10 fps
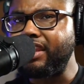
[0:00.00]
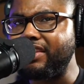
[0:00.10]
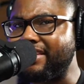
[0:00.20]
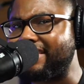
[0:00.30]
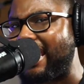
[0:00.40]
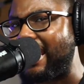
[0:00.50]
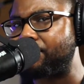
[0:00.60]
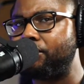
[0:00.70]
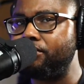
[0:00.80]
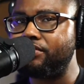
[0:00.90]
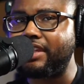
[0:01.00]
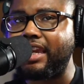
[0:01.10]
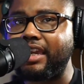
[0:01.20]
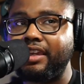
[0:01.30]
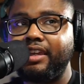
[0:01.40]
this last
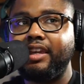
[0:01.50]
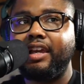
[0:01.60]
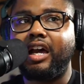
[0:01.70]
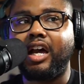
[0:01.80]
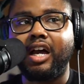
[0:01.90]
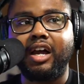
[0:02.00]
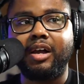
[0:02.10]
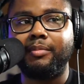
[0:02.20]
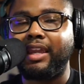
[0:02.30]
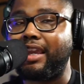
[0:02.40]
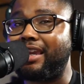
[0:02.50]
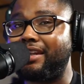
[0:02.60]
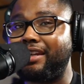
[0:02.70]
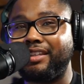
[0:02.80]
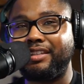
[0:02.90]
Tuesday,
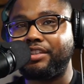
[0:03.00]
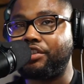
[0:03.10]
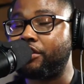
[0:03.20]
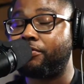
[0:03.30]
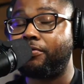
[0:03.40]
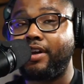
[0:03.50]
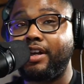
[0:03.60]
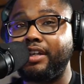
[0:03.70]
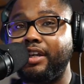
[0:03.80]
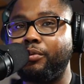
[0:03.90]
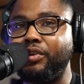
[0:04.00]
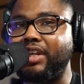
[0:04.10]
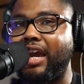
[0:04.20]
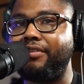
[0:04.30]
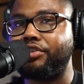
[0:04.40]
and it's just fun, and we
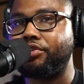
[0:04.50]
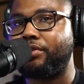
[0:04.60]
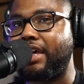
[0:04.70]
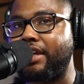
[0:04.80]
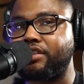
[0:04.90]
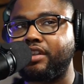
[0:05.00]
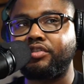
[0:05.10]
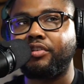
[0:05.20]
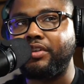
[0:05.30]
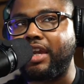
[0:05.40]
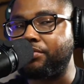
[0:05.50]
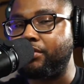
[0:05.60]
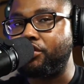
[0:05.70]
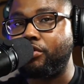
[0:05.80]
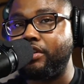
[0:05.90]
dive into a lot of stuff. So if you guys
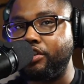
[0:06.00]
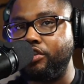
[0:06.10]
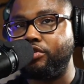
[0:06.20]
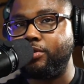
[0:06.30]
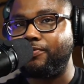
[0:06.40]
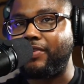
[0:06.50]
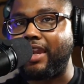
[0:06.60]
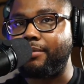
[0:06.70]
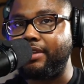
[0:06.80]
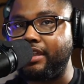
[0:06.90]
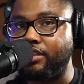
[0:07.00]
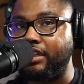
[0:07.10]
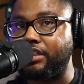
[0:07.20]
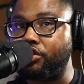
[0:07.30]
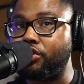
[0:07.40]
want to join the YouTube family
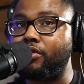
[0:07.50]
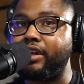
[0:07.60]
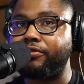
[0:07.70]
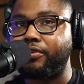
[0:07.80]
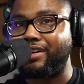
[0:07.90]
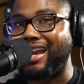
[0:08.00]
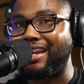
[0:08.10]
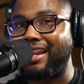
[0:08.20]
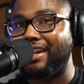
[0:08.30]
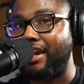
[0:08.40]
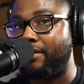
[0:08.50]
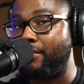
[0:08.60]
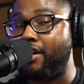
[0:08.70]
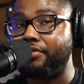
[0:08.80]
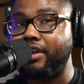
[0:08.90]
and join for $9.99 a
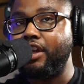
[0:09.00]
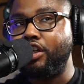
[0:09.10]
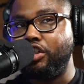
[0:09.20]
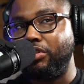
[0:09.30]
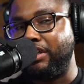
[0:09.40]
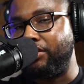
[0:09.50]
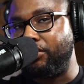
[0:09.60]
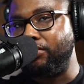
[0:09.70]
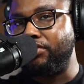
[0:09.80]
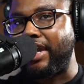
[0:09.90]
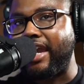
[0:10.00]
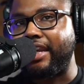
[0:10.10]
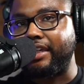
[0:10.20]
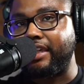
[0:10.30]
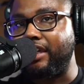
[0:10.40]
month, you can do that.
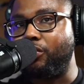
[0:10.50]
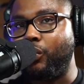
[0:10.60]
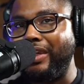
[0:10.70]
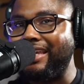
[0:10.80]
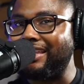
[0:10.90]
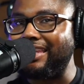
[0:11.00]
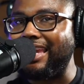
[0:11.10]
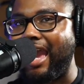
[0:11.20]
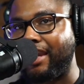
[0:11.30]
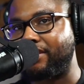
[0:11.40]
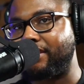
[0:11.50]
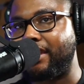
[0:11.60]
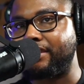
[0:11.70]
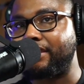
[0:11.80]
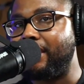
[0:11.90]
Again, weekly
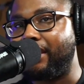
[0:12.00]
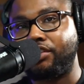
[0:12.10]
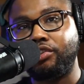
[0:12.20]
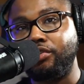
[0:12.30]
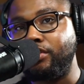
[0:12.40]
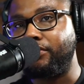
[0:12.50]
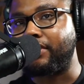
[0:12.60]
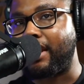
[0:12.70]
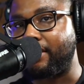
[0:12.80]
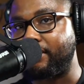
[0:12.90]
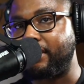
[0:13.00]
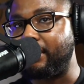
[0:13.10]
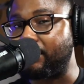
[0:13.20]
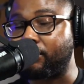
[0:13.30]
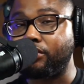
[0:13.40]
access, exclusive content,
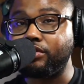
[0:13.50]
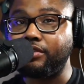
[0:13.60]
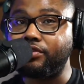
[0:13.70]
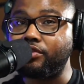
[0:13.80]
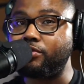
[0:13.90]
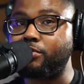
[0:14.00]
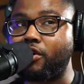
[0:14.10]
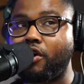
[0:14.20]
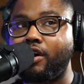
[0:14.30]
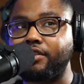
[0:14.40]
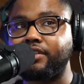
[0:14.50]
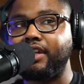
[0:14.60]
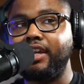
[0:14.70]
exclusive Zoom calls.